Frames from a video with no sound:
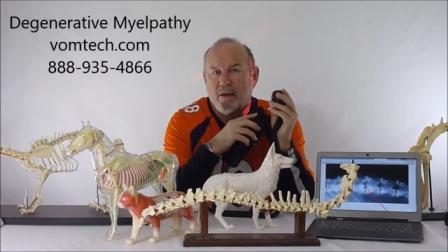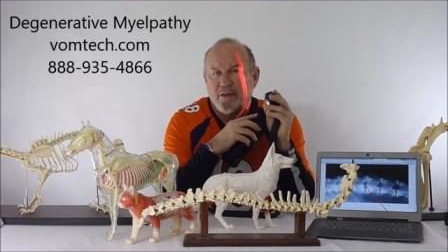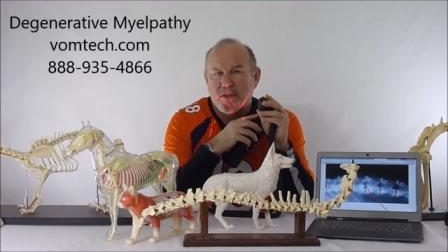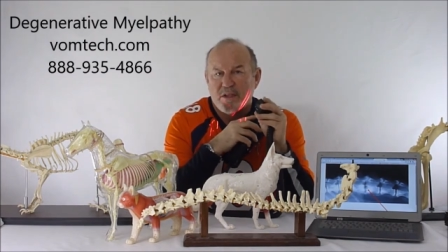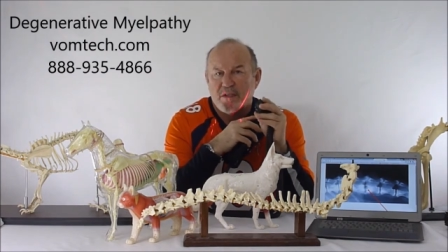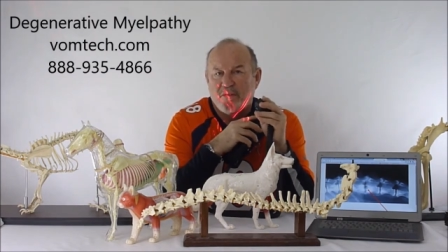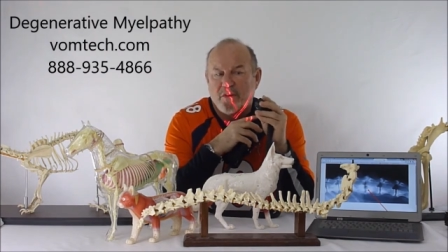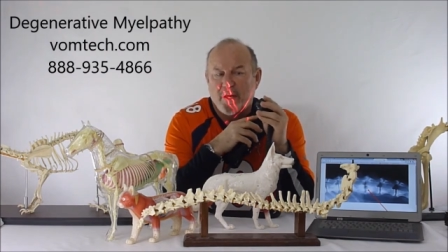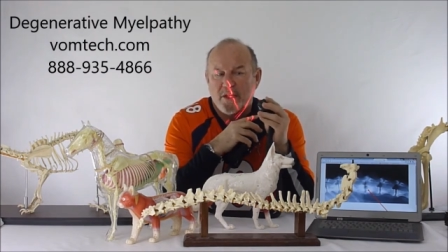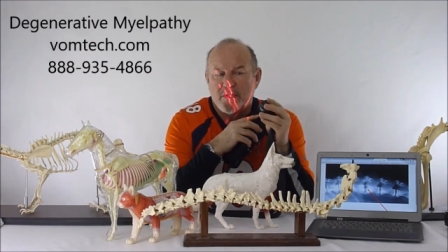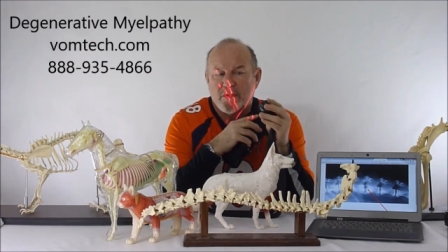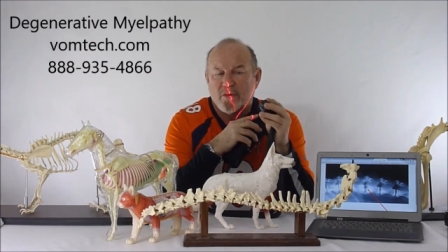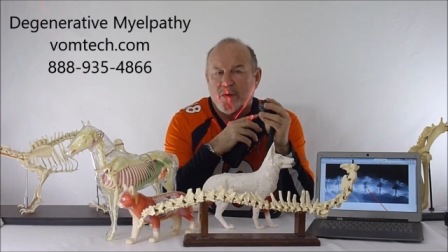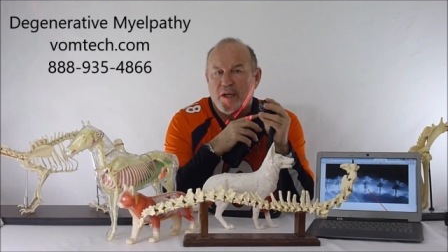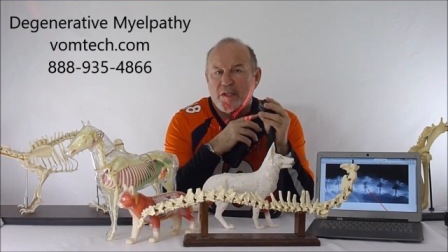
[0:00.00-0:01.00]
This device
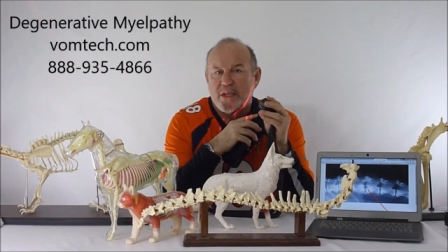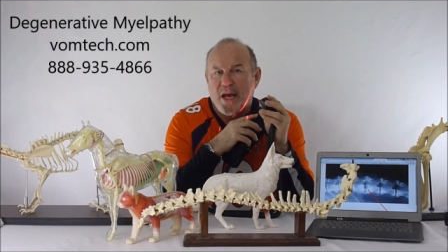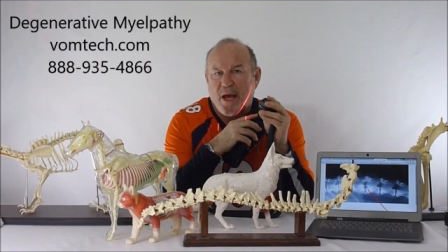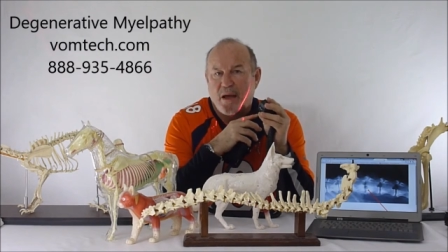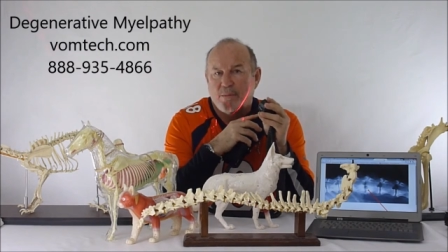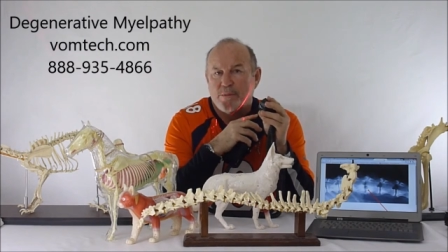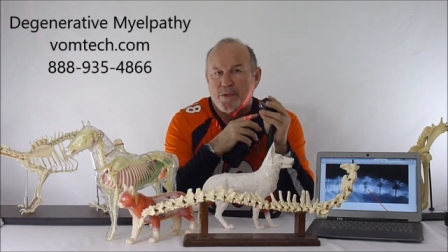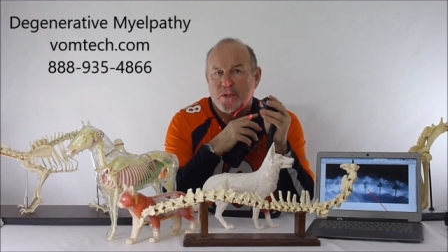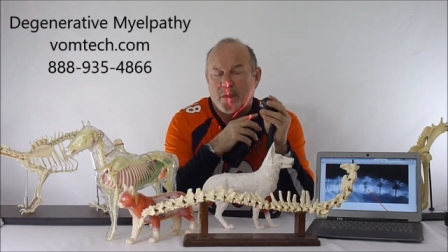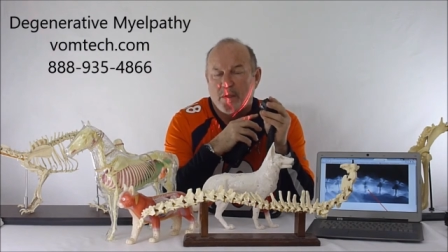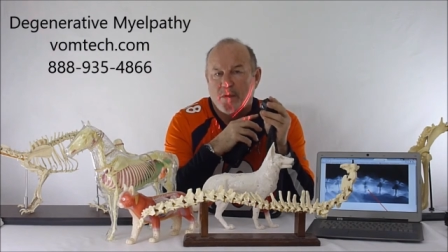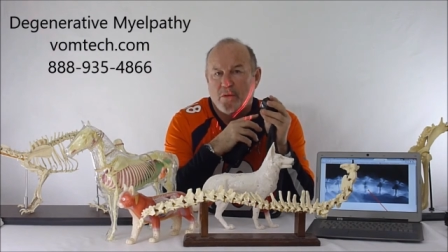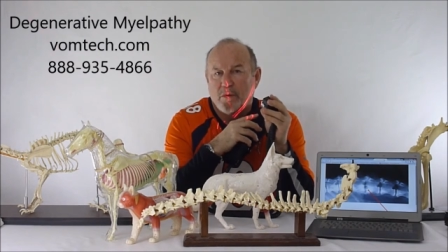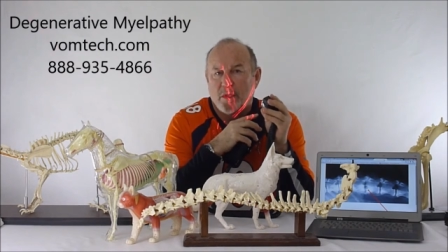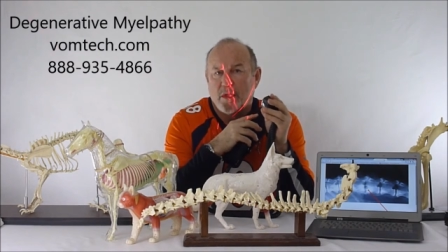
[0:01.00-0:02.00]
creates
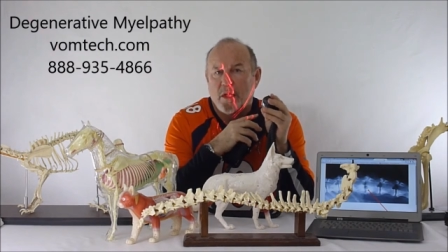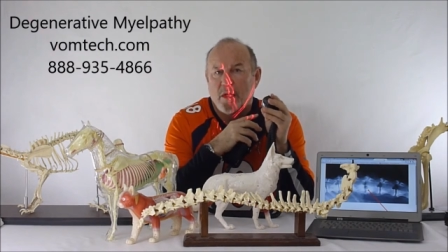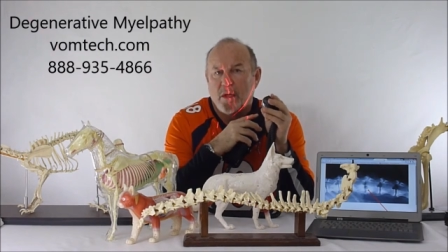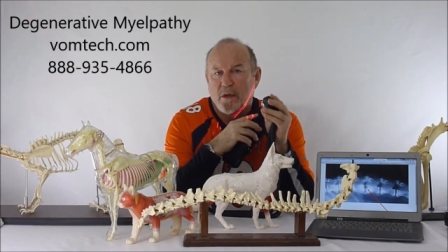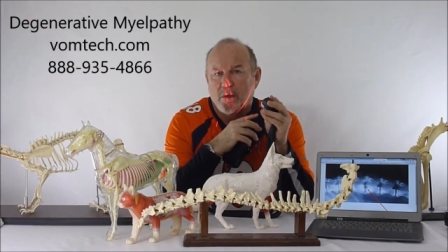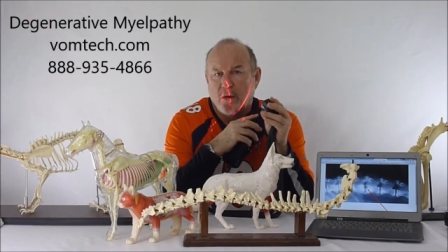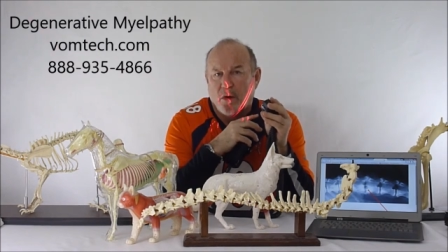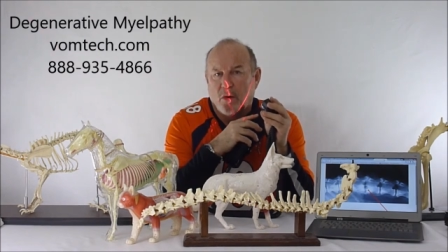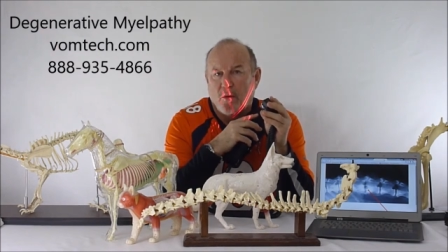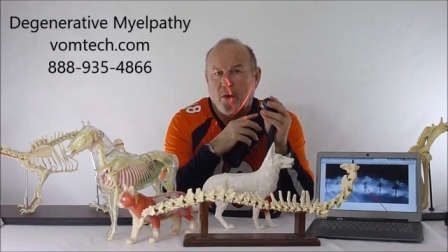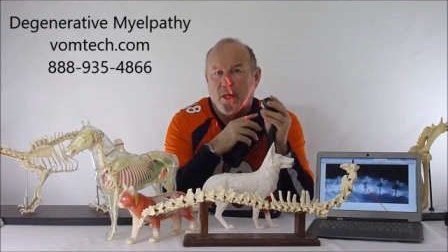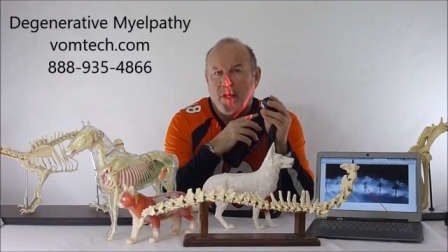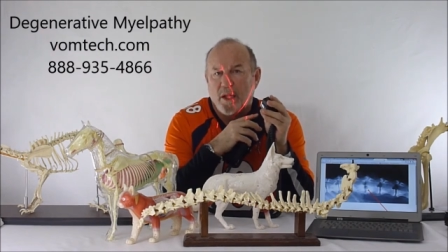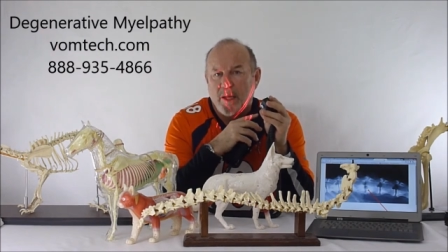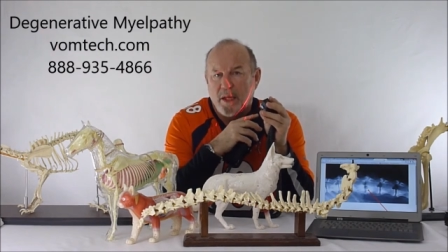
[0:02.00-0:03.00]
absolutely no
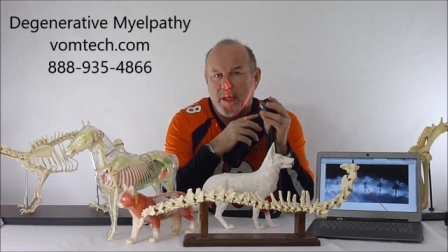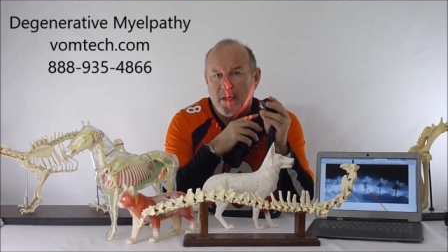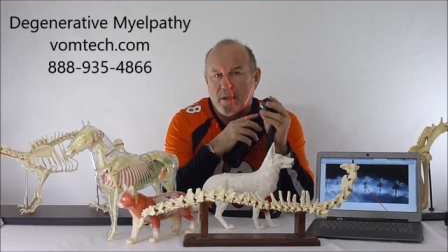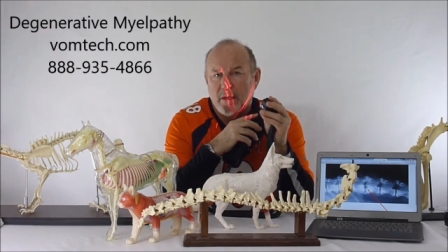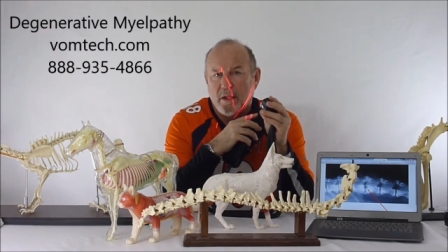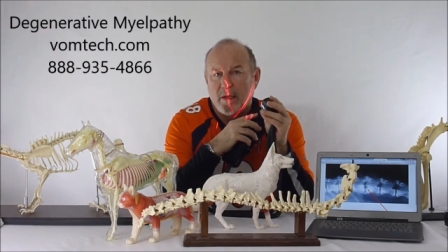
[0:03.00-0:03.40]
heat.